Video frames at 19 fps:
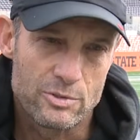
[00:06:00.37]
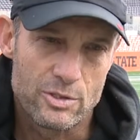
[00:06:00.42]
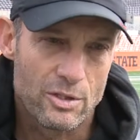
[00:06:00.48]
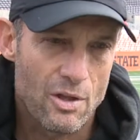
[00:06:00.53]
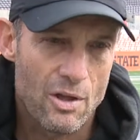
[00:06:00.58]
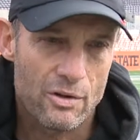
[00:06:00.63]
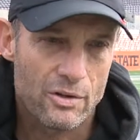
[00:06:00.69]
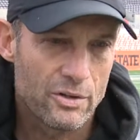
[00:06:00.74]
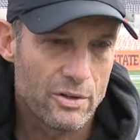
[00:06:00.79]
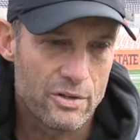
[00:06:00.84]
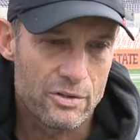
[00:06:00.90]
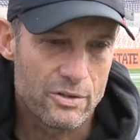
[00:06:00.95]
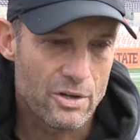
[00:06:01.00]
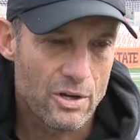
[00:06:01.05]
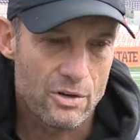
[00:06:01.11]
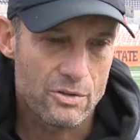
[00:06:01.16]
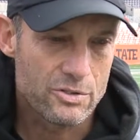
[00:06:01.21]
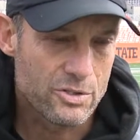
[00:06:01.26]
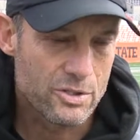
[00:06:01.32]
The longer you
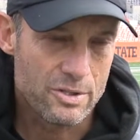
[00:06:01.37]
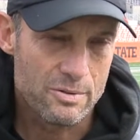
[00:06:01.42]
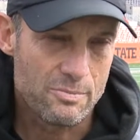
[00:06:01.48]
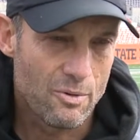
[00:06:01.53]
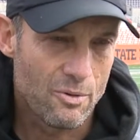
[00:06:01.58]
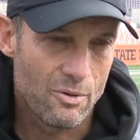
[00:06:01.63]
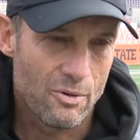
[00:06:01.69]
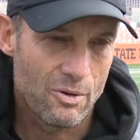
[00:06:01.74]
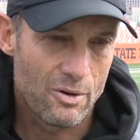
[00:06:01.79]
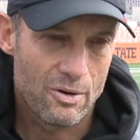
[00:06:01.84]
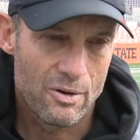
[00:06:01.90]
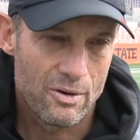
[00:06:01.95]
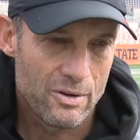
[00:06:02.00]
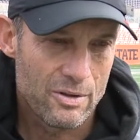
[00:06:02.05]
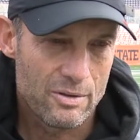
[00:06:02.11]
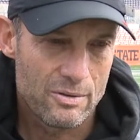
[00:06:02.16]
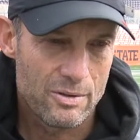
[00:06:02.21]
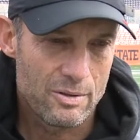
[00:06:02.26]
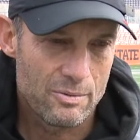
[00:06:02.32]
coach, the more
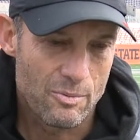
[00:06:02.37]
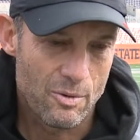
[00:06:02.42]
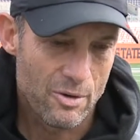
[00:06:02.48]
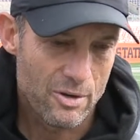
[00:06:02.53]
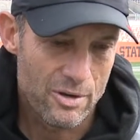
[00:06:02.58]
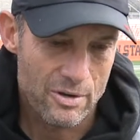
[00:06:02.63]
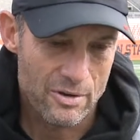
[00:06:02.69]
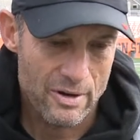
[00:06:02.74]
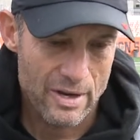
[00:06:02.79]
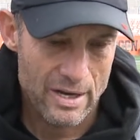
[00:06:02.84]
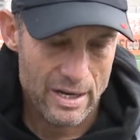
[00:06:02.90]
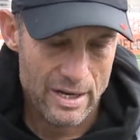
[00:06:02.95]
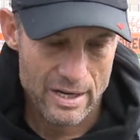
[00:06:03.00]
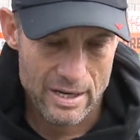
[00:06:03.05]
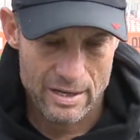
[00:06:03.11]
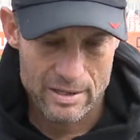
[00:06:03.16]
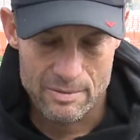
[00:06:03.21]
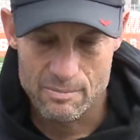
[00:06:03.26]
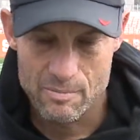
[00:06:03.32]
the more you're in it,
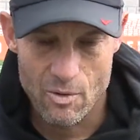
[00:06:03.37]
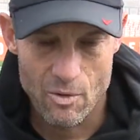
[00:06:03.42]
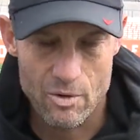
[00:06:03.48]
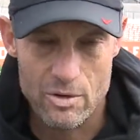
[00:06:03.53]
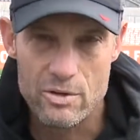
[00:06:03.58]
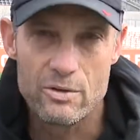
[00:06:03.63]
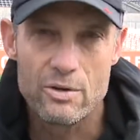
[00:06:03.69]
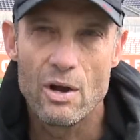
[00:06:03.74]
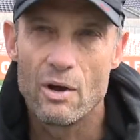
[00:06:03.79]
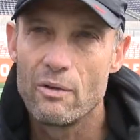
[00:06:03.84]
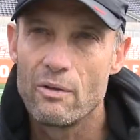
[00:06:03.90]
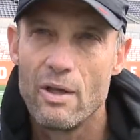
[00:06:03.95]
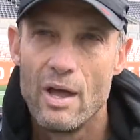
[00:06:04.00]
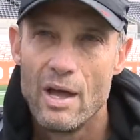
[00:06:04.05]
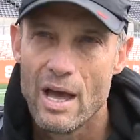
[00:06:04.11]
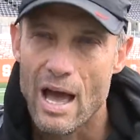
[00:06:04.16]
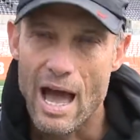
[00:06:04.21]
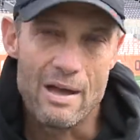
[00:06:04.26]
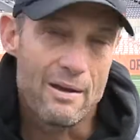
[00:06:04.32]
and the more you know.
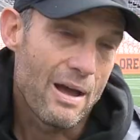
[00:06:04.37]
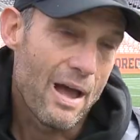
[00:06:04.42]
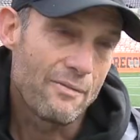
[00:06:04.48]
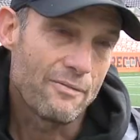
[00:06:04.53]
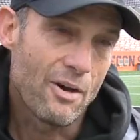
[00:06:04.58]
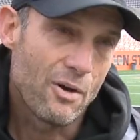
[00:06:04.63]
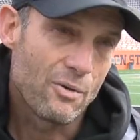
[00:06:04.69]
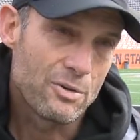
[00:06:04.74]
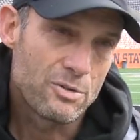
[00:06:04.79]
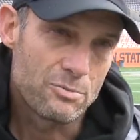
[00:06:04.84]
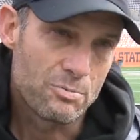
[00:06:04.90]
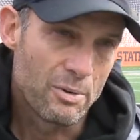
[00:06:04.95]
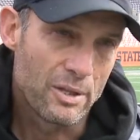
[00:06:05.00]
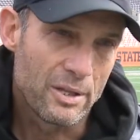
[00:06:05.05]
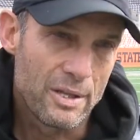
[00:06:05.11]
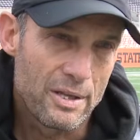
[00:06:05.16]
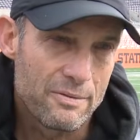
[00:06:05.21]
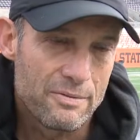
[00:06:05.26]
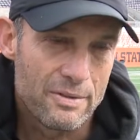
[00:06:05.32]
I, have always
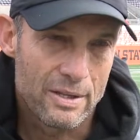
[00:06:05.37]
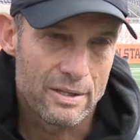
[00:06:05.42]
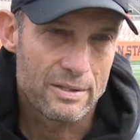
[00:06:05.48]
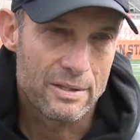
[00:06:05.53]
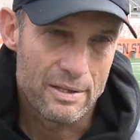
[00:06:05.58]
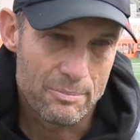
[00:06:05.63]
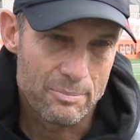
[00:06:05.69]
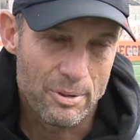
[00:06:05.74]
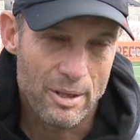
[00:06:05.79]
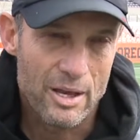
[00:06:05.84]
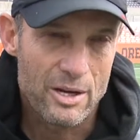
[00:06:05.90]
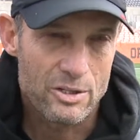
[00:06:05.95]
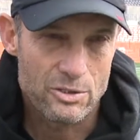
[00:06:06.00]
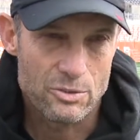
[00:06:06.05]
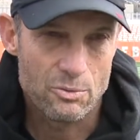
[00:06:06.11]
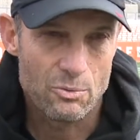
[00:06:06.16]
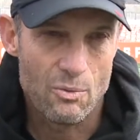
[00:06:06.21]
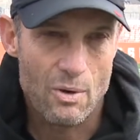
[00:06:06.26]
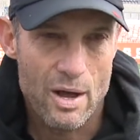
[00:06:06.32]
believed that the
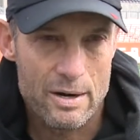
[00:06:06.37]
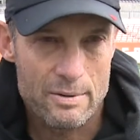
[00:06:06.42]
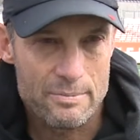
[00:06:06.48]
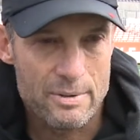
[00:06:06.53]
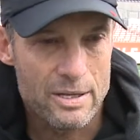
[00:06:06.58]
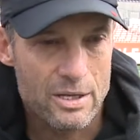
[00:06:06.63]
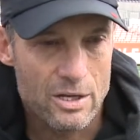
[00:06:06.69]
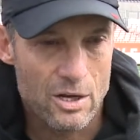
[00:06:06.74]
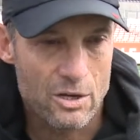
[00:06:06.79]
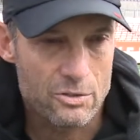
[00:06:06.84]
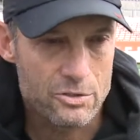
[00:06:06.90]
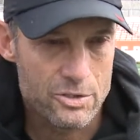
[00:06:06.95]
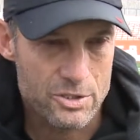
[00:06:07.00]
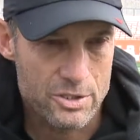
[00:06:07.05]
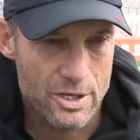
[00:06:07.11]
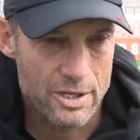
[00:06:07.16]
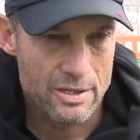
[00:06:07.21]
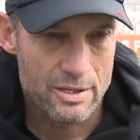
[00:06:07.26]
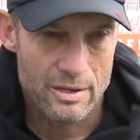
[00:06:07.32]
players want to be coached,
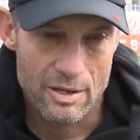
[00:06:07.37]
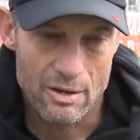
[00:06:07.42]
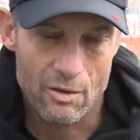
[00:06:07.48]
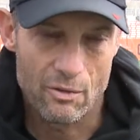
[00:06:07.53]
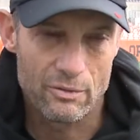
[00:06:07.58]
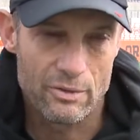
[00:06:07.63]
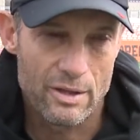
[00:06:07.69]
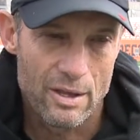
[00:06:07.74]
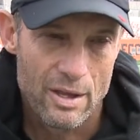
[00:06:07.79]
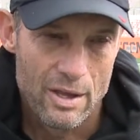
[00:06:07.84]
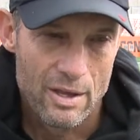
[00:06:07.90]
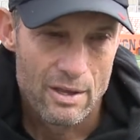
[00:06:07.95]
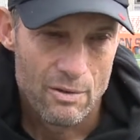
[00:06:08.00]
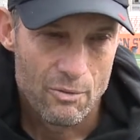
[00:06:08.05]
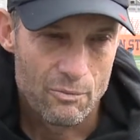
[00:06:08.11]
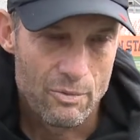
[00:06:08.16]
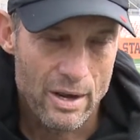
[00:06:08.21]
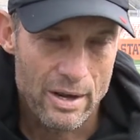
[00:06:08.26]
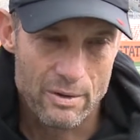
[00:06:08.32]
and the only
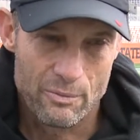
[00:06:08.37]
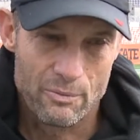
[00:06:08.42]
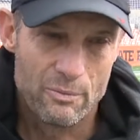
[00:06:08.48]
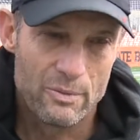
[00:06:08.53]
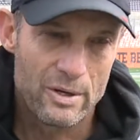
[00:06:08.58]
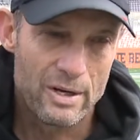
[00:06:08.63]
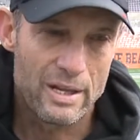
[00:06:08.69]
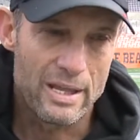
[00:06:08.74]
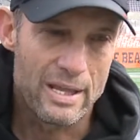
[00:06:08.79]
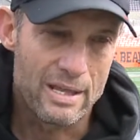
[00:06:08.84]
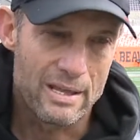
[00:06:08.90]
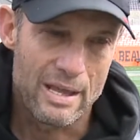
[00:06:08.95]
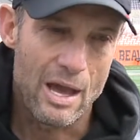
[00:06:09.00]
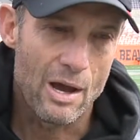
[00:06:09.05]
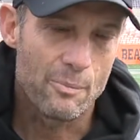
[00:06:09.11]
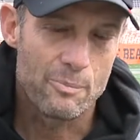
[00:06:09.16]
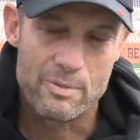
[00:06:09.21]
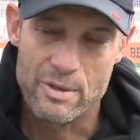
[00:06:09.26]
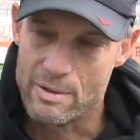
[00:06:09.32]
way to really
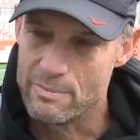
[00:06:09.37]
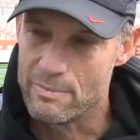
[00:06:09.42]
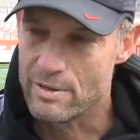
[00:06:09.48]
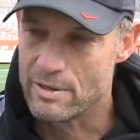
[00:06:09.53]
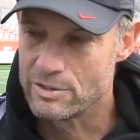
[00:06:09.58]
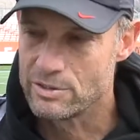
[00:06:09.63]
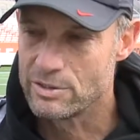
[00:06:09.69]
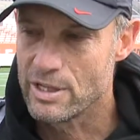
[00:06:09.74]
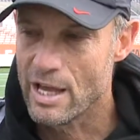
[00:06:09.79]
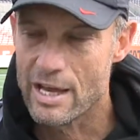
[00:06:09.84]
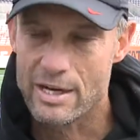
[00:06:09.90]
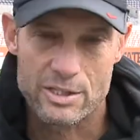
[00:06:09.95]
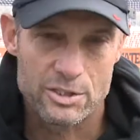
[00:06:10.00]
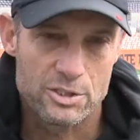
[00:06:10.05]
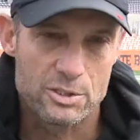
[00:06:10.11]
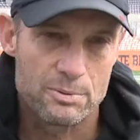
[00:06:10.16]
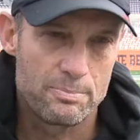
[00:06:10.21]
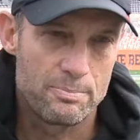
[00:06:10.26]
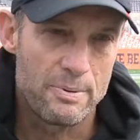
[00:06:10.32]
help them there's not a
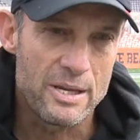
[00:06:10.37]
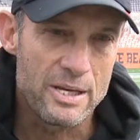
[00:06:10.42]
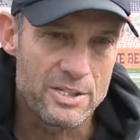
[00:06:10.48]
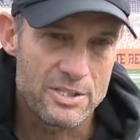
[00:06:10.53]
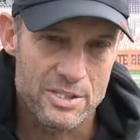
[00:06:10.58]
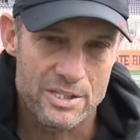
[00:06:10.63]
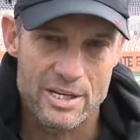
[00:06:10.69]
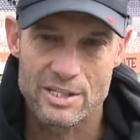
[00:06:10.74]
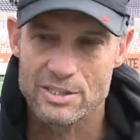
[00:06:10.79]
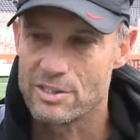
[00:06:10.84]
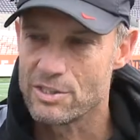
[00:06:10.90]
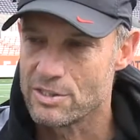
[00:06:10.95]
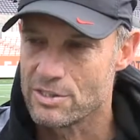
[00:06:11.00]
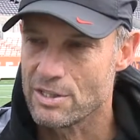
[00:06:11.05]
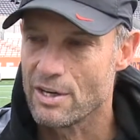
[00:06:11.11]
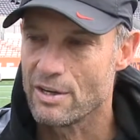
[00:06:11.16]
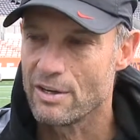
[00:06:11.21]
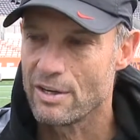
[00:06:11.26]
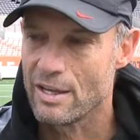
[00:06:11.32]
speech
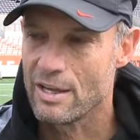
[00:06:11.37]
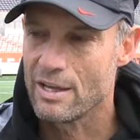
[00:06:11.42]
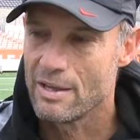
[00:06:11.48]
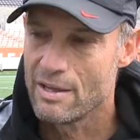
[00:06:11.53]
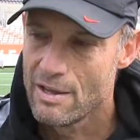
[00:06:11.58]
necessarily.